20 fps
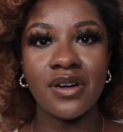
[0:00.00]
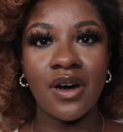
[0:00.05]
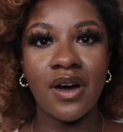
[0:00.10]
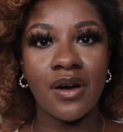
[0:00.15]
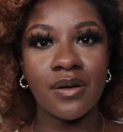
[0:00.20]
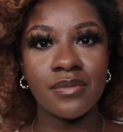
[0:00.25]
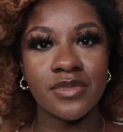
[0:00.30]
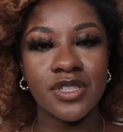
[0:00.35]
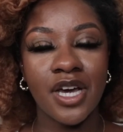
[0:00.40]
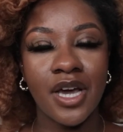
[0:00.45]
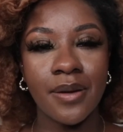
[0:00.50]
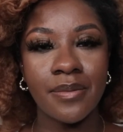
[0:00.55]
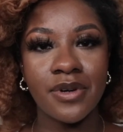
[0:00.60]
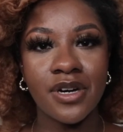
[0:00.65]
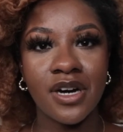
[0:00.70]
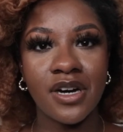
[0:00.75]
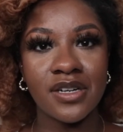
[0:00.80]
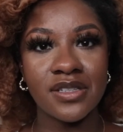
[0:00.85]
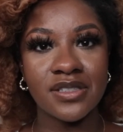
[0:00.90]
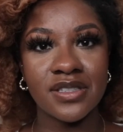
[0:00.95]
type
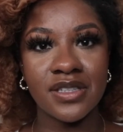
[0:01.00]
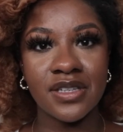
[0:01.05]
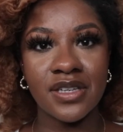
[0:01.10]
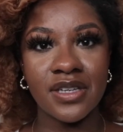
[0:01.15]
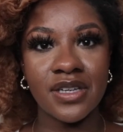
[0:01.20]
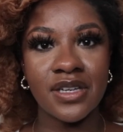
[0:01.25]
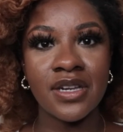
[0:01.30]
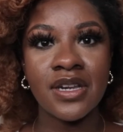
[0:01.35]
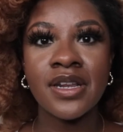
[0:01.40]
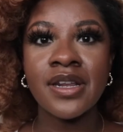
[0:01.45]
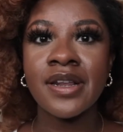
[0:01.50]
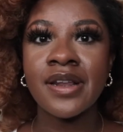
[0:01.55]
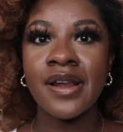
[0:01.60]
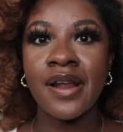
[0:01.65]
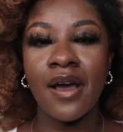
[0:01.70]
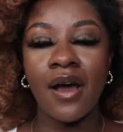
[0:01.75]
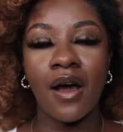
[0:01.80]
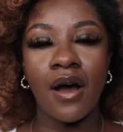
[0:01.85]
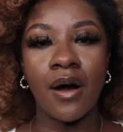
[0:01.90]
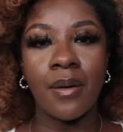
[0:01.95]
content,
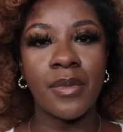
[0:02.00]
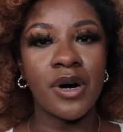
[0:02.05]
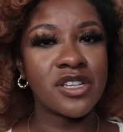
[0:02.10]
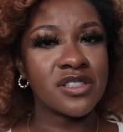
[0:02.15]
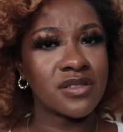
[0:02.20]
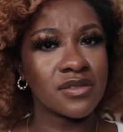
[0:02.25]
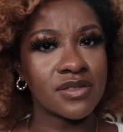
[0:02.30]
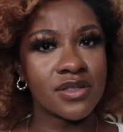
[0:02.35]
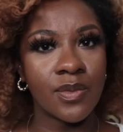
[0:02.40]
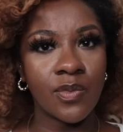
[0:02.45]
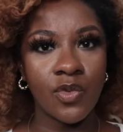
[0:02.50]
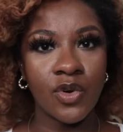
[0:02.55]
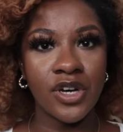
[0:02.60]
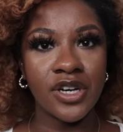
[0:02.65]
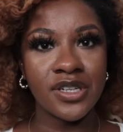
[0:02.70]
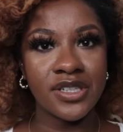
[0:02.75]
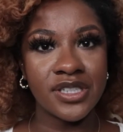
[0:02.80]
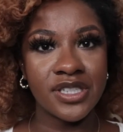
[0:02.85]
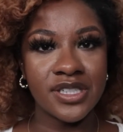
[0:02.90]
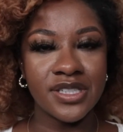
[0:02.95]
also some
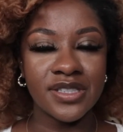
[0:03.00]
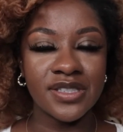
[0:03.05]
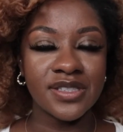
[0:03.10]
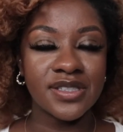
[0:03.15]
wellness.